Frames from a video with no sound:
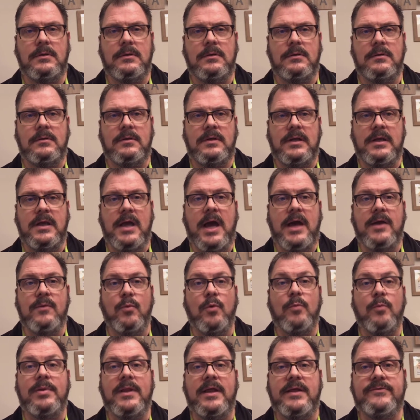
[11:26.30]
then God
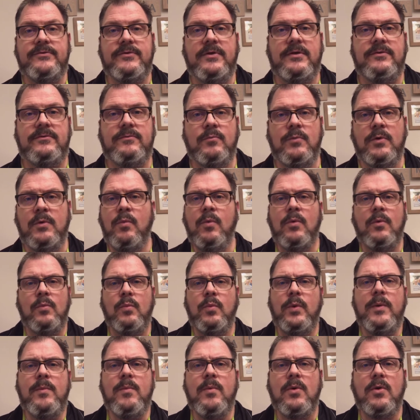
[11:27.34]
will bless us. We
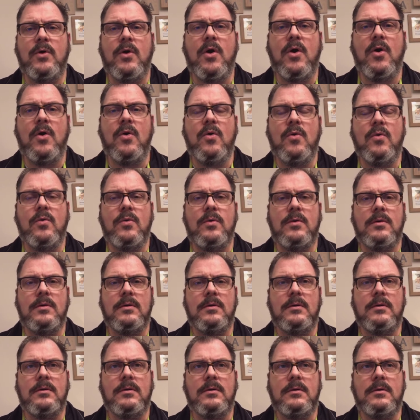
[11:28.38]
will go
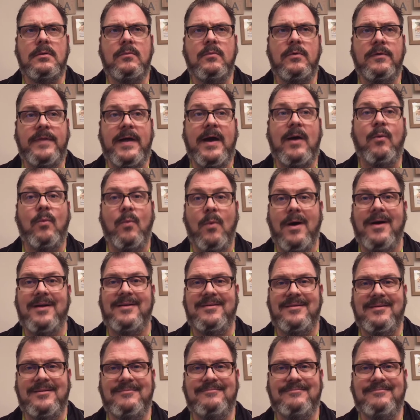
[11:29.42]
without want.